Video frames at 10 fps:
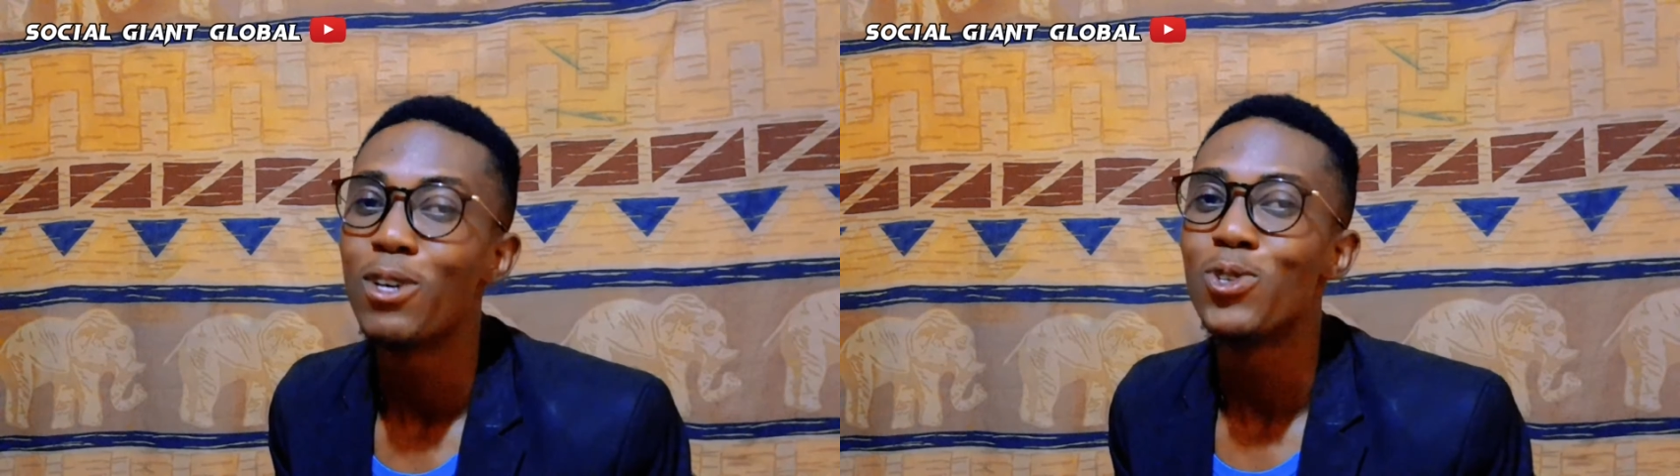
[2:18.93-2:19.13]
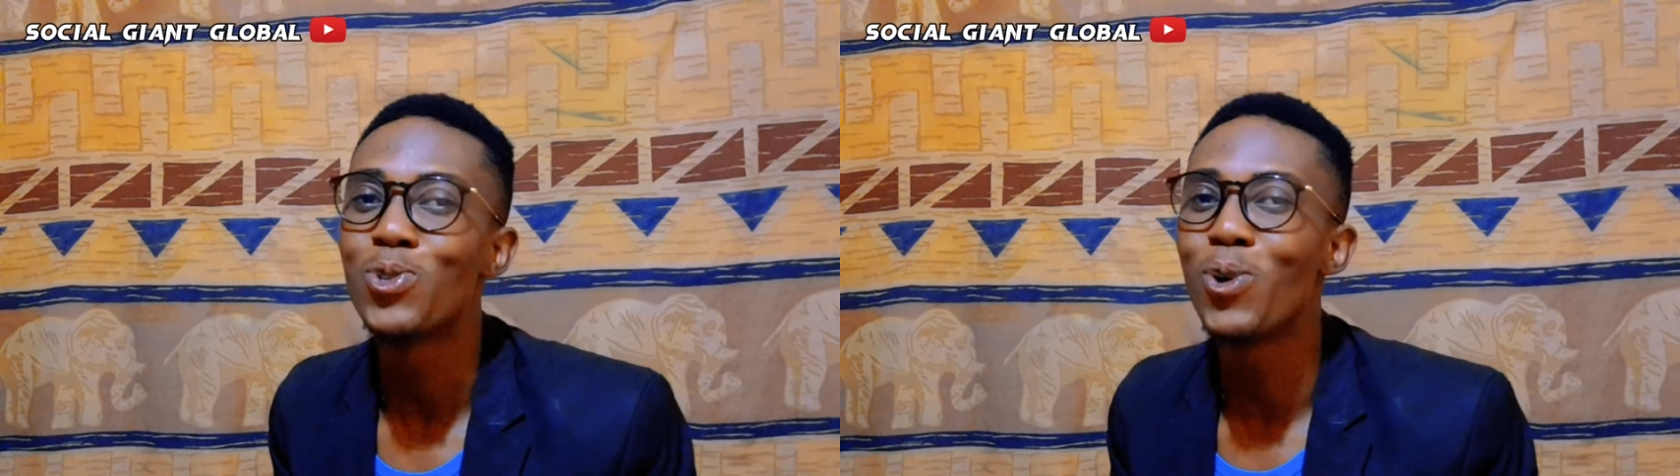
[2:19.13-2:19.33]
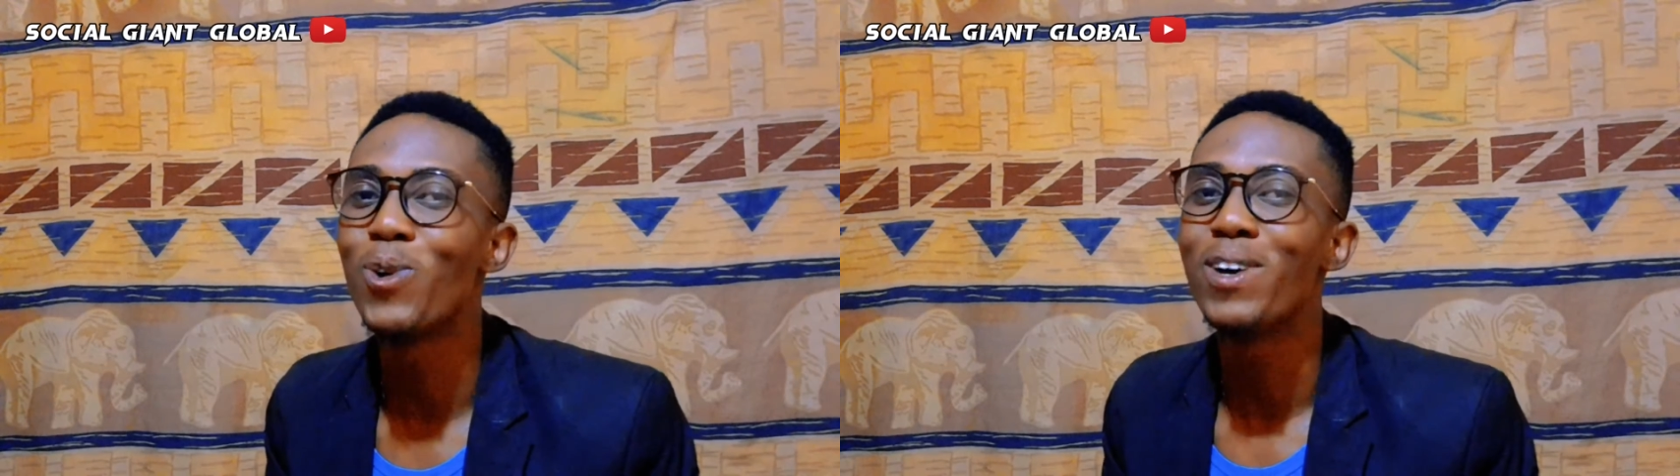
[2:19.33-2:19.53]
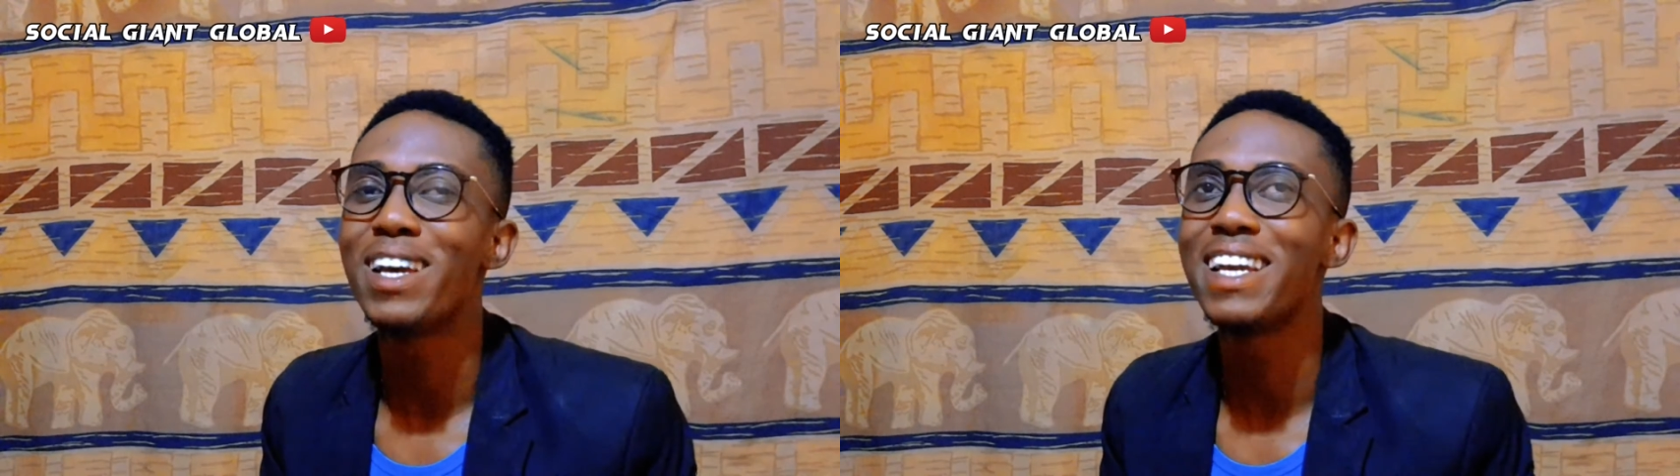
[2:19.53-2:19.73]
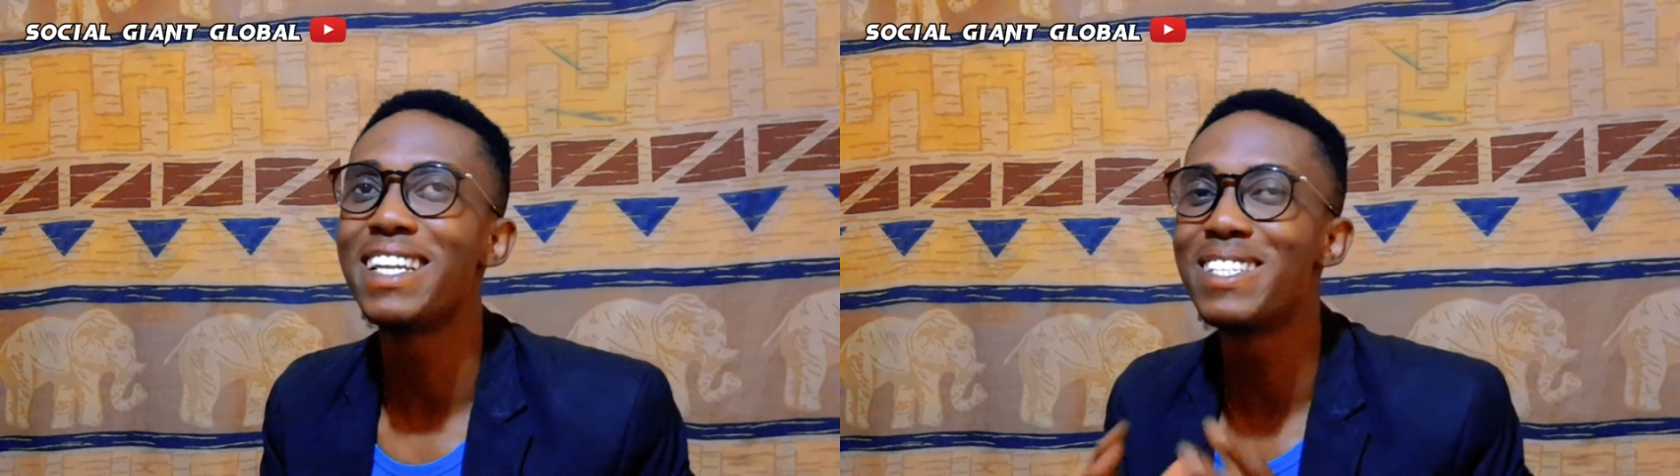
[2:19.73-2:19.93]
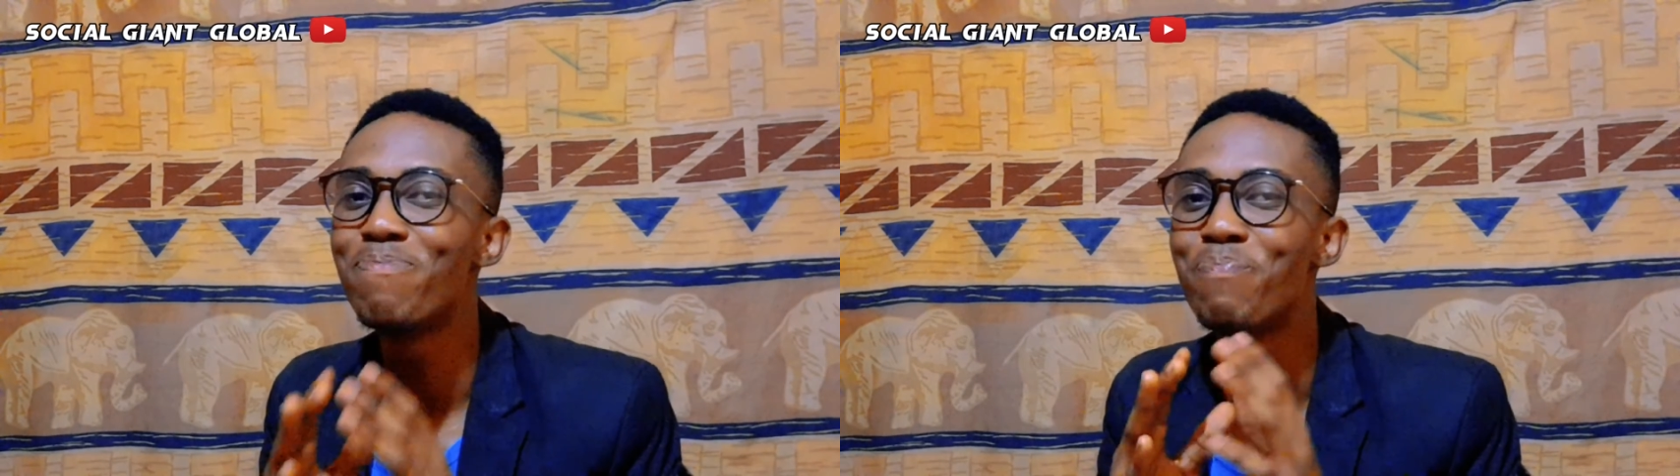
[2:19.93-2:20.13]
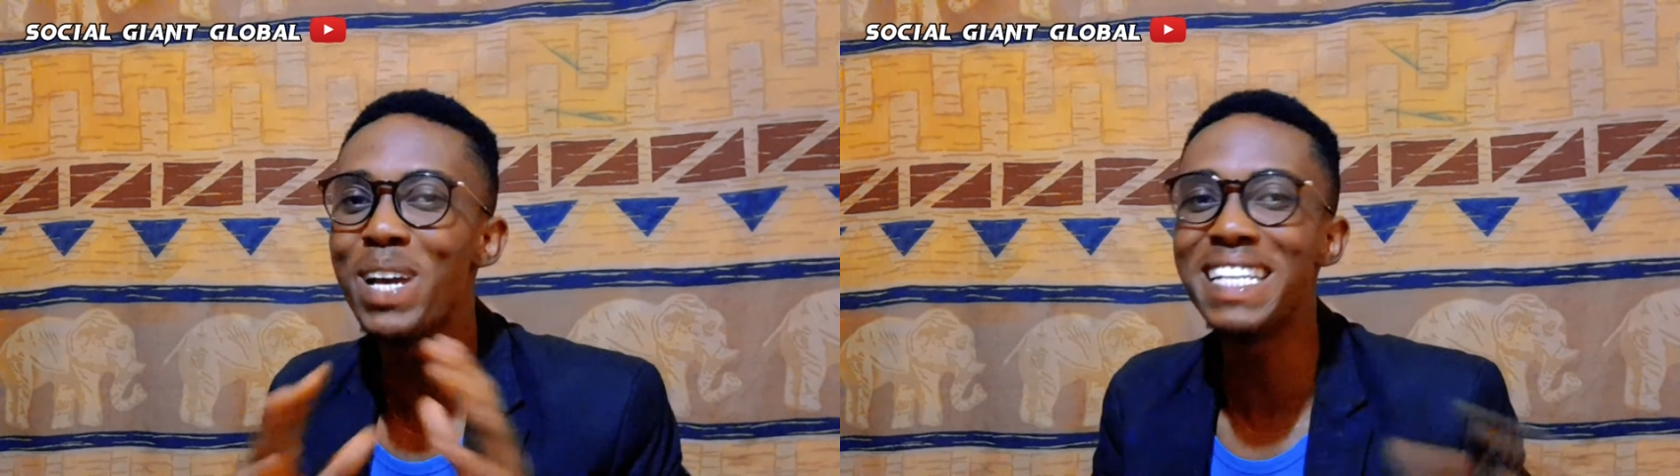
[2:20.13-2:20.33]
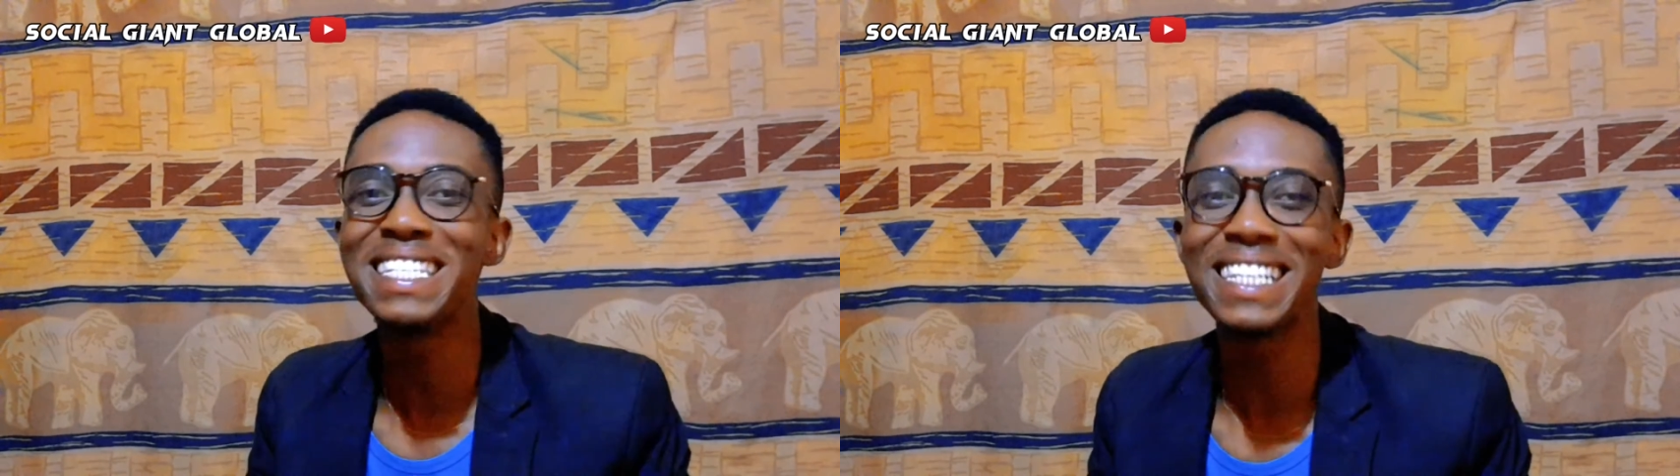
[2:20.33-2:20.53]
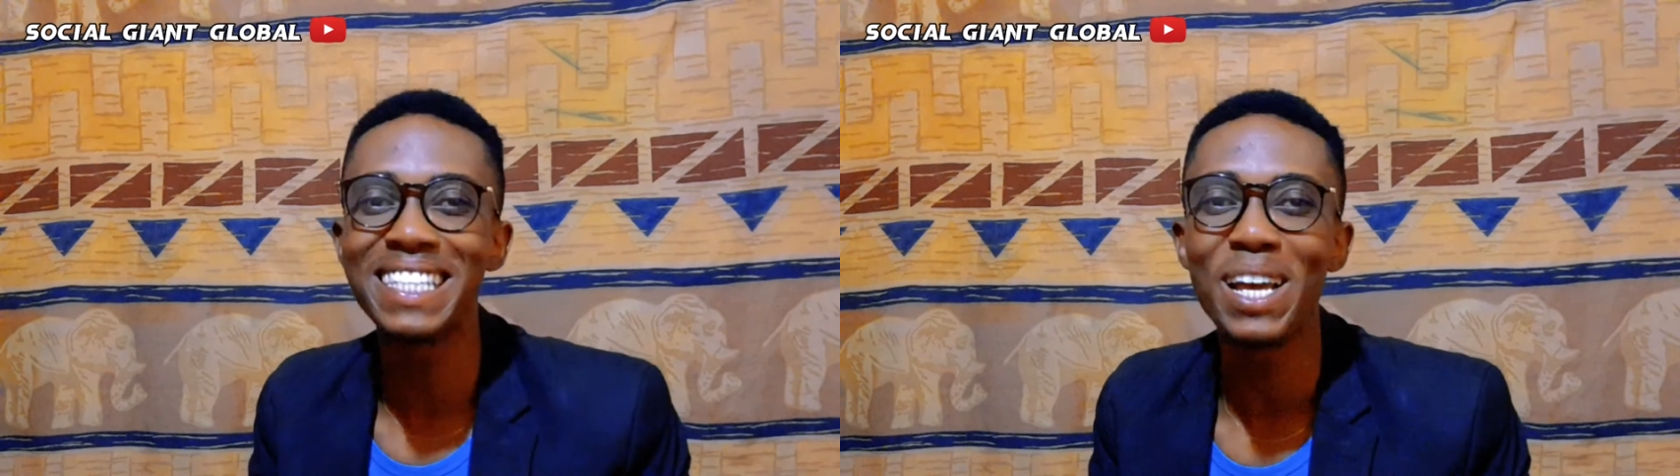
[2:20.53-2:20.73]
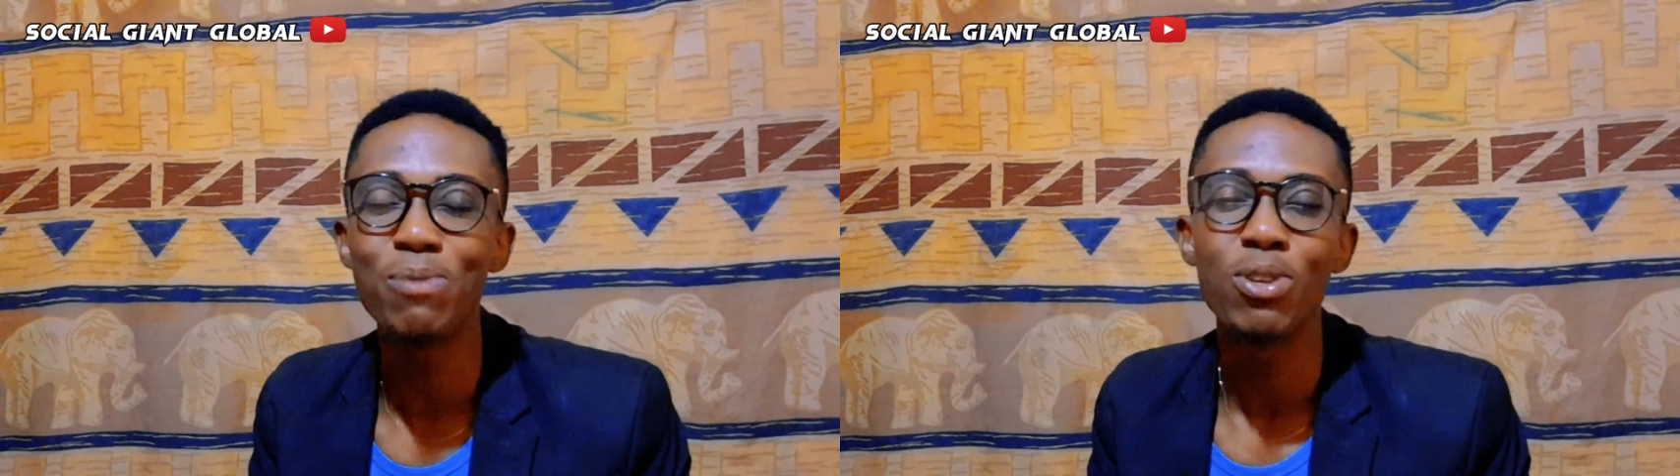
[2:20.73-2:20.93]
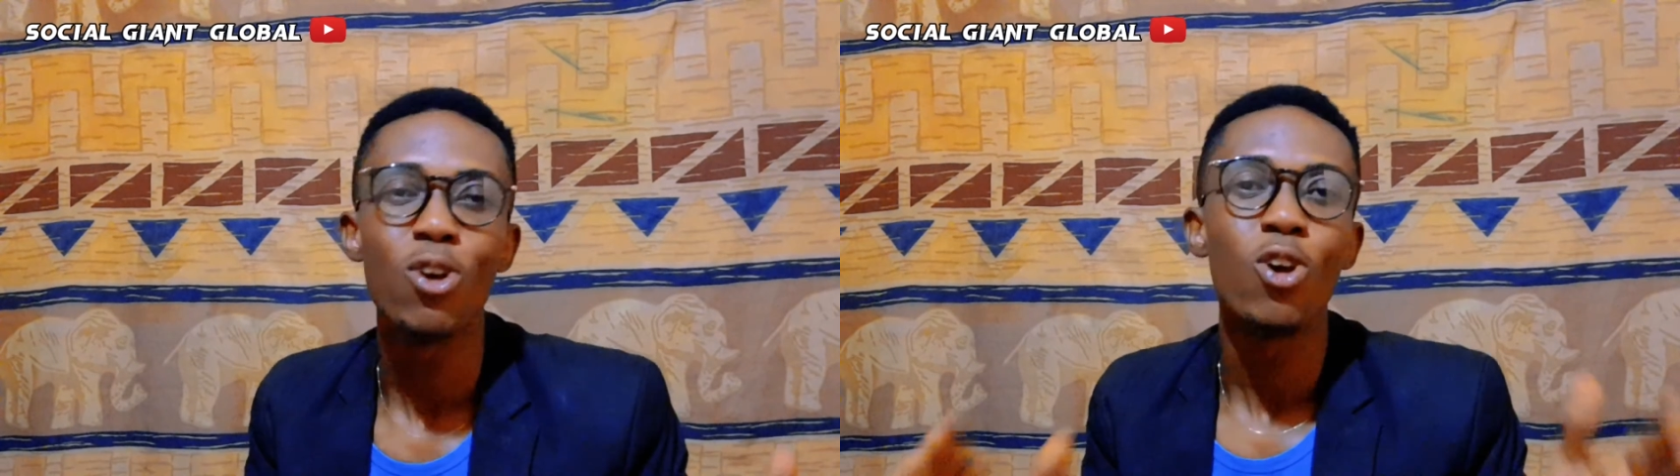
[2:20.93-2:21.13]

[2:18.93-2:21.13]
So in basic terms,